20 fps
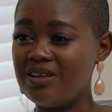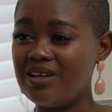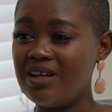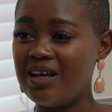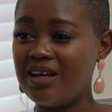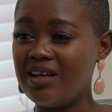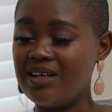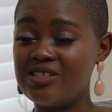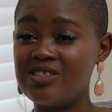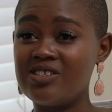
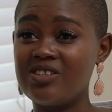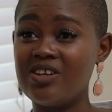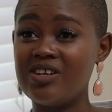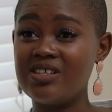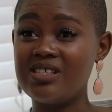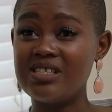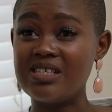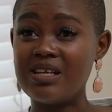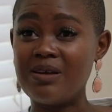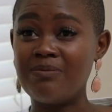Like, it's
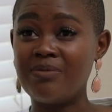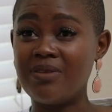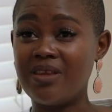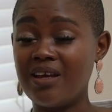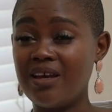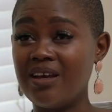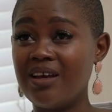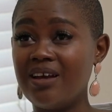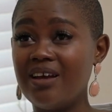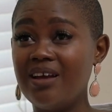not
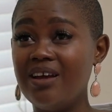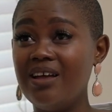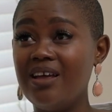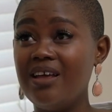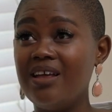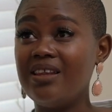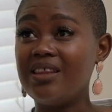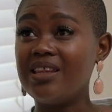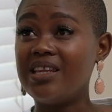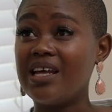something
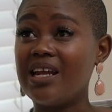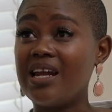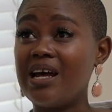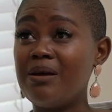that